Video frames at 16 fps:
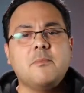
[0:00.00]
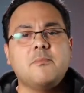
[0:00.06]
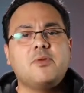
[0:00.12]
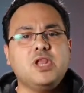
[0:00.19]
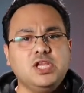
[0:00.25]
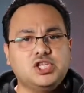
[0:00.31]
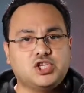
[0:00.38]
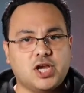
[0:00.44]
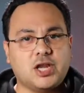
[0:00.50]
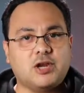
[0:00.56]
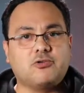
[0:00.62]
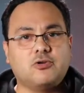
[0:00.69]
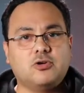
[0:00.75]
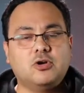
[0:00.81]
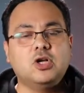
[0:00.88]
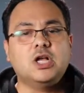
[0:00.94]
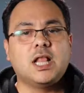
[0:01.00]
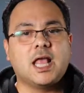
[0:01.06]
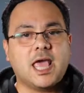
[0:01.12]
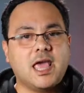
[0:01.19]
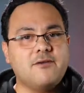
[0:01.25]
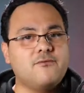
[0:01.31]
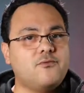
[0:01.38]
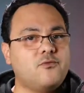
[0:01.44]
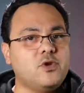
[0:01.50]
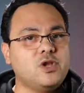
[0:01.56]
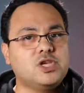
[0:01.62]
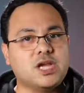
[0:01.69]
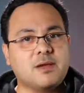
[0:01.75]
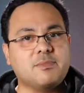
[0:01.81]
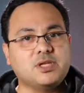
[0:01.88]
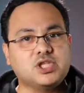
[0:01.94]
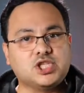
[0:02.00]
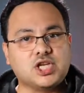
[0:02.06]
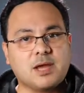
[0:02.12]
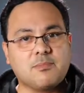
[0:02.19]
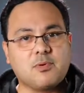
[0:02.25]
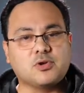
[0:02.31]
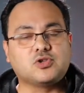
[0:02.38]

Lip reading: but in general, every German Shepherd